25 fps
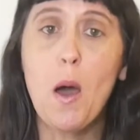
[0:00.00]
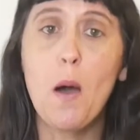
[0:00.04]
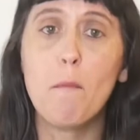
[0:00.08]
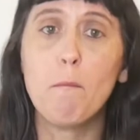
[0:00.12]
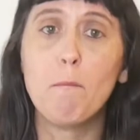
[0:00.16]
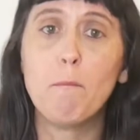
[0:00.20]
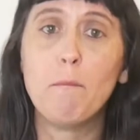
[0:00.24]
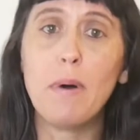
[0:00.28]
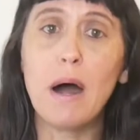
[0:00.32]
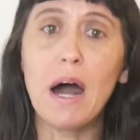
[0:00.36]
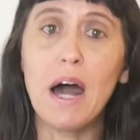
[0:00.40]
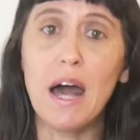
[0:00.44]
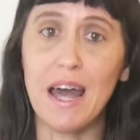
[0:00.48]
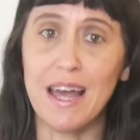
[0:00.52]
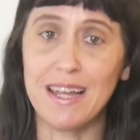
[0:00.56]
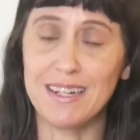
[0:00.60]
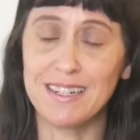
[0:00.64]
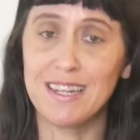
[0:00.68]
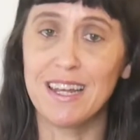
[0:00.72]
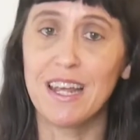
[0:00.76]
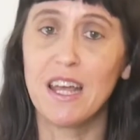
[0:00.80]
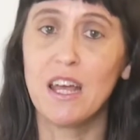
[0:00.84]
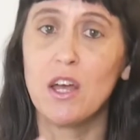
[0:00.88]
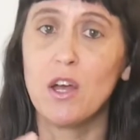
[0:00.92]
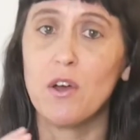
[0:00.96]

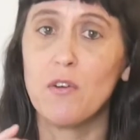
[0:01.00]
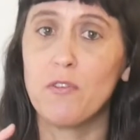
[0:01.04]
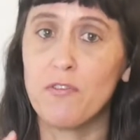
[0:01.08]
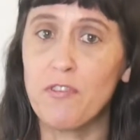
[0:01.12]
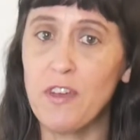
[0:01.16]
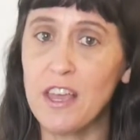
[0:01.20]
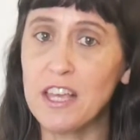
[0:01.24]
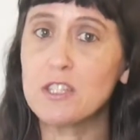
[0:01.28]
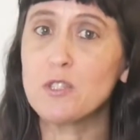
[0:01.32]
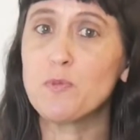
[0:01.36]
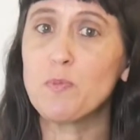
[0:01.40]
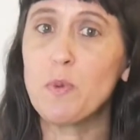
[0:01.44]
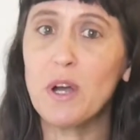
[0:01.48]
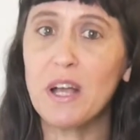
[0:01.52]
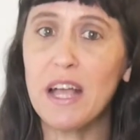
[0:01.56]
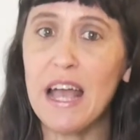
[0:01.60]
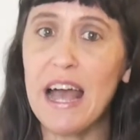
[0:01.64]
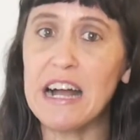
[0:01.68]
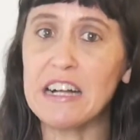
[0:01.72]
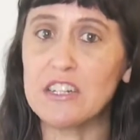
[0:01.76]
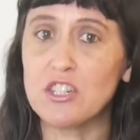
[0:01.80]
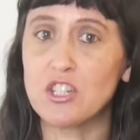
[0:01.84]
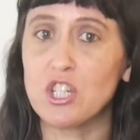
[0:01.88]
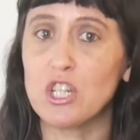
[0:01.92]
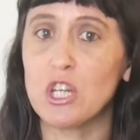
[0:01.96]
But Facebook
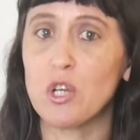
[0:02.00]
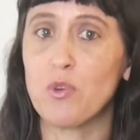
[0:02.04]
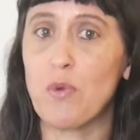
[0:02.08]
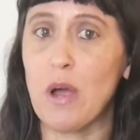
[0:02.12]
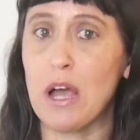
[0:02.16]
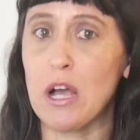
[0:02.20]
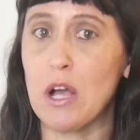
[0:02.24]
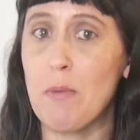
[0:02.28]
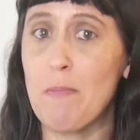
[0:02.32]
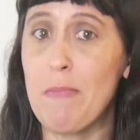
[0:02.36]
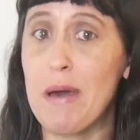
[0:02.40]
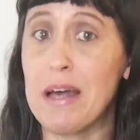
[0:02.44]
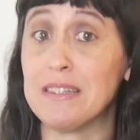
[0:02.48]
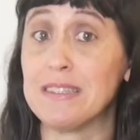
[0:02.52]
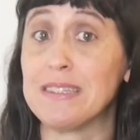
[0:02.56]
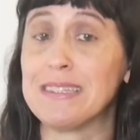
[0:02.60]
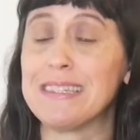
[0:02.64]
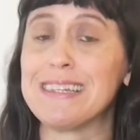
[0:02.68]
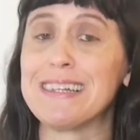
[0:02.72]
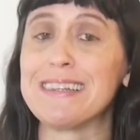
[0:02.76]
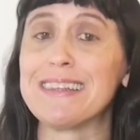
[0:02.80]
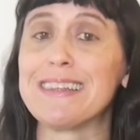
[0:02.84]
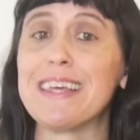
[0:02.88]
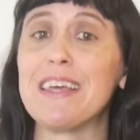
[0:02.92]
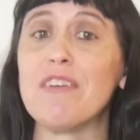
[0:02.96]
actually recommends
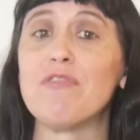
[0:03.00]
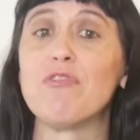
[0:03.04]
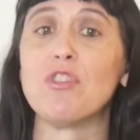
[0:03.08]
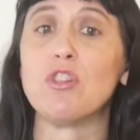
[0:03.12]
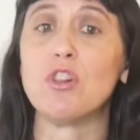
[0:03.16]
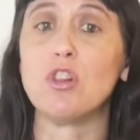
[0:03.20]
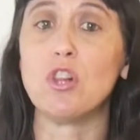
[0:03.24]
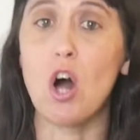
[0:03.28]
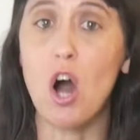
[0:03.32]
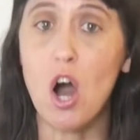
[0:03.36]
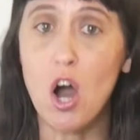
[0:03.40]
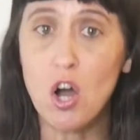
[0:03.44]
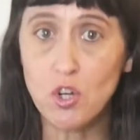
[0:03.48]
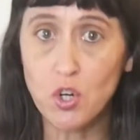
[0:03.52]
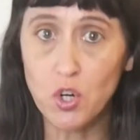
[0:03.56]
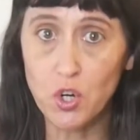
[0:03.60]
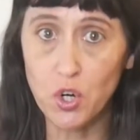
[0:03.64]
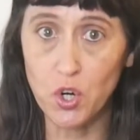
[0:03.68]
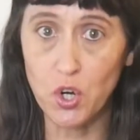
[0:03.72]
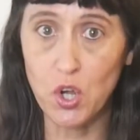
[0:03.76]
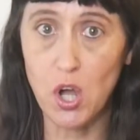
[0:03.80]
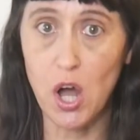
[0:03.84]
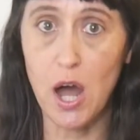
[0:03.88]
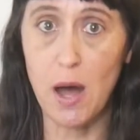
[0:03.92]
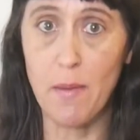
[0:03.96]
to leave
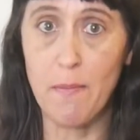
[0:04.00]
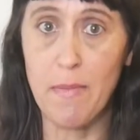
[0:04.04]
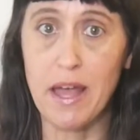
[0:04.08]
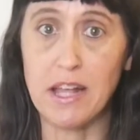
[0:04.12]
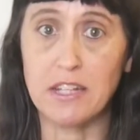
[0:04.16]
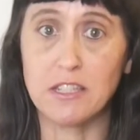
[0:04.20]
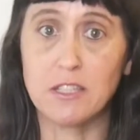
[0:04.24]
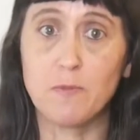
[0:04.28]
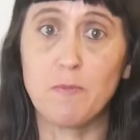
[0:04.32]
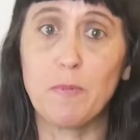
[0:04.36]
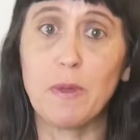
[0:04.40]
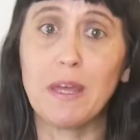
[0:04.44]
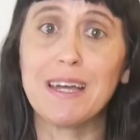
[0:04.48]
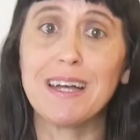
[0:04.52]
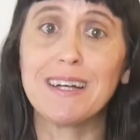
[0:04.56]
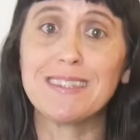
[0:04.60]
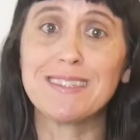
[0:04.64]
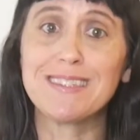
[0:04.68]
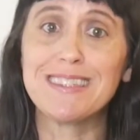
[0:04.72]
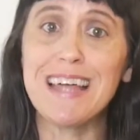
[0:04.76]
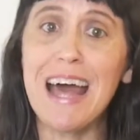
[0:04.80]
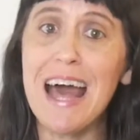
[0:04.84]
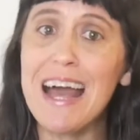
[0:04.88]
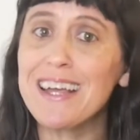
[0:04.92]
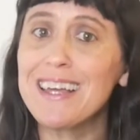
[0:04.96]
longer comments
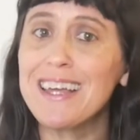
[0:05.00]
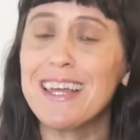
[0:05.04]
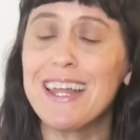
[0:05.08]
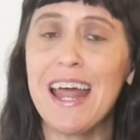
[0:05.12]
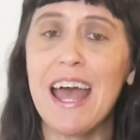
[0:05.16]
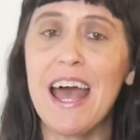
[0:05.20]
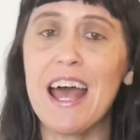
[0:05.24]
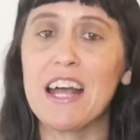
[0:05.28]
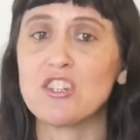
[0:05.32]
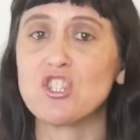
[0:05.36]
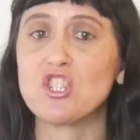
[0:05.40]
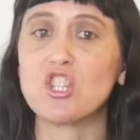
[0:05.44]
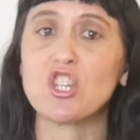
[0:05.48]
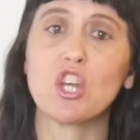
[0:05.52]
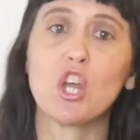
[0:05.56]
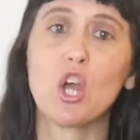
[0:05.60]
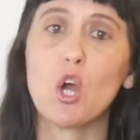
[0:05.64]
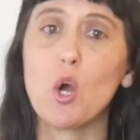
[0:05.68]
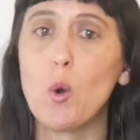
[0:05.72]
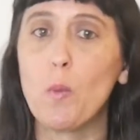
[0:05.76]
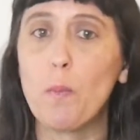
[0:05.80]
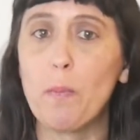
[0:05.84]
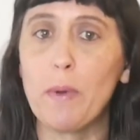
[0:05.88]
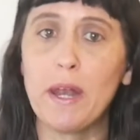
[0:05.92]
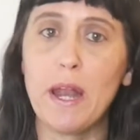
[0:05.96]
because that can actually
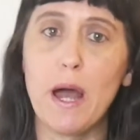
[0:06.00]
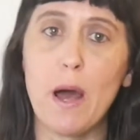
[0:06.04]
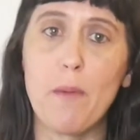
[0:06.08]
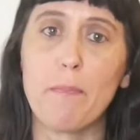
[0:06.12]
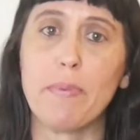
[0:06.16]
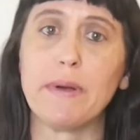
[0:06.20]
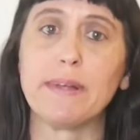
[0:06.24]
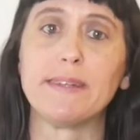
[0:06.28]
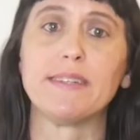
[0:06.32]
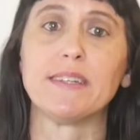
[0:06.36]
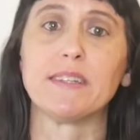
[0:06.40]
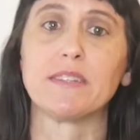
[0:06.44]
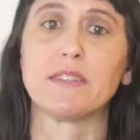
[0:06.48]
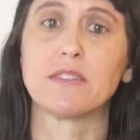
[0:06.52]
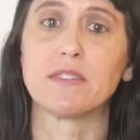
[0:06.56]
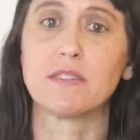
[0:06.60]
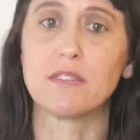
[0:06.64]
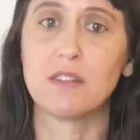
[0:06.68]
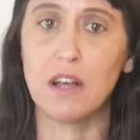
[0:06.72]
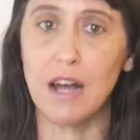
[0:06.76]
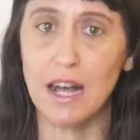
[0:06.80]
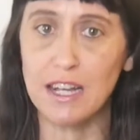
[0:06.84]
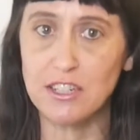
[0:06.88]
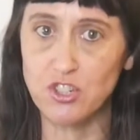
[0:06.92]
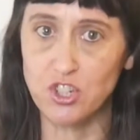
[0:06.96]
open up a
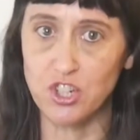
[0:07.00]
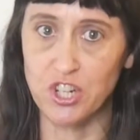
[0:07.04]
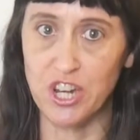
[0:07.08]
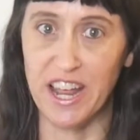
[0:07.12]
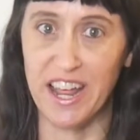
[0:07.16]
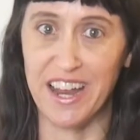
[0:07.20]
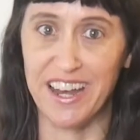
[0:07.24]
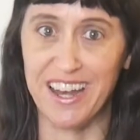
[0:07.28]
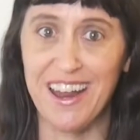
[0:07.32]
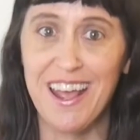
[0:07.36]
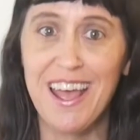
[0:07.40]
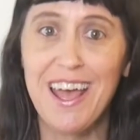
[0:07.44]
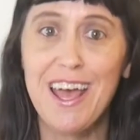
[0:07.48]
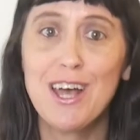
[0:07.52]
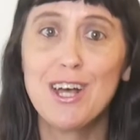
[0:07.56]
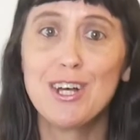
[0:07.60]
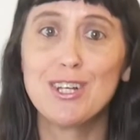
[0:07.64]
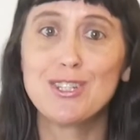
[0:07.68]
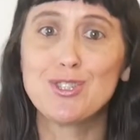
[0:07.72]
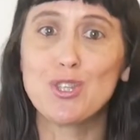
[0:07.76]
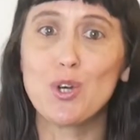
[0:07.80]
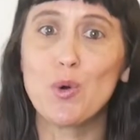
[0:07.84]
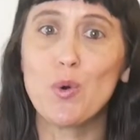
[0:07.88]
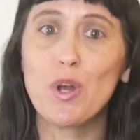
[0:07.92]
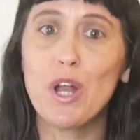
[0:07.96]
discussion.
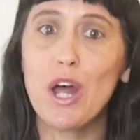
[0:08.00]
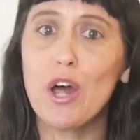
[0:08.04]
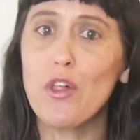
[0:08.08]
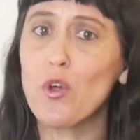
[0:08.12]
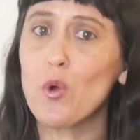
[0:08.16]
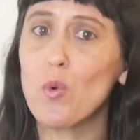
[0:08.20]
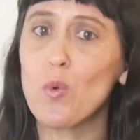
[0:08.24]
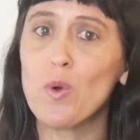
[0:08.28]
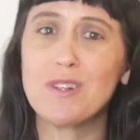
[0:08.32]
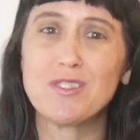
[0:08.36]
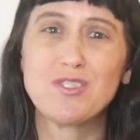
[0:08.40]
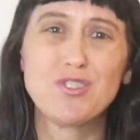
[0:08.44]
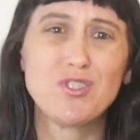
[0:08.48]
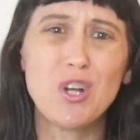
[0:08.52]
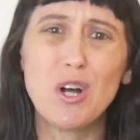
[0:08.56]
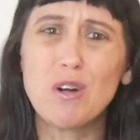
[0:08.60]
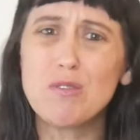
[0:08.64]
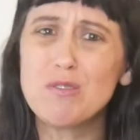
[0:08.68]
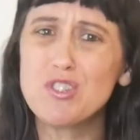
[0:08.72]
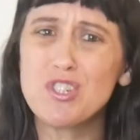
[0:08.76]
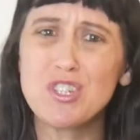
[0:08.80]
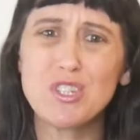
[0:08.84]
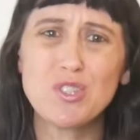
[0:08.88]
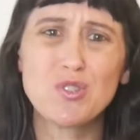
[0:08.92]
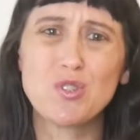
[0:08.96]
So in other words,
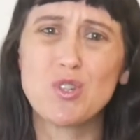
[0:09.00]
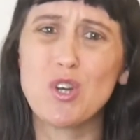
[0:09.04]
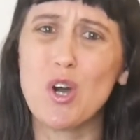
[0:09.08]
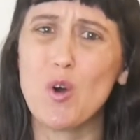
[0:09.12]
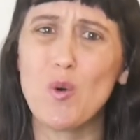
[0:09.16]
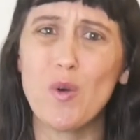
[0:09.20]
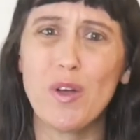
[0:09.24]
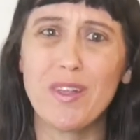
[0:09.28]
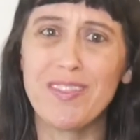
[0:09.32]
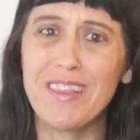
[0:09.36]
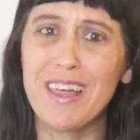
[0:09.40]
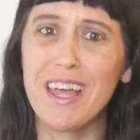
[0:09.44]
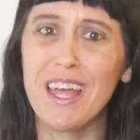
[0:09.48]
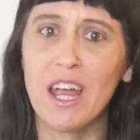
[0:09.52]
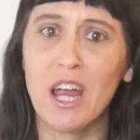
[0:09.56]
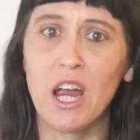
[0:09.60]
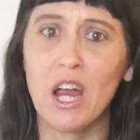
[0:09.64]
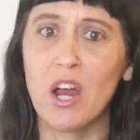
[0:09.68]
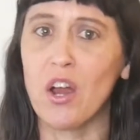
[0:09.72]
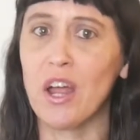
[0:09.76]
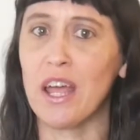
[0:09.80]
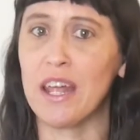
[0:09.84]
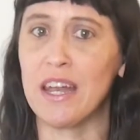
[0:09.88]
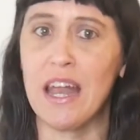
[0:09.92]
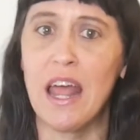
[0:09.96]
don't just go in
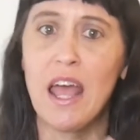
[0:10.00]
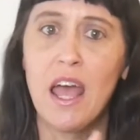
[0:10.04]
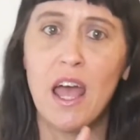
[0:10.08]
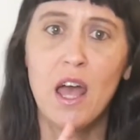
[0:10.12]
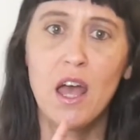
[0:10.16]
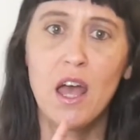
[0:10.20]
there and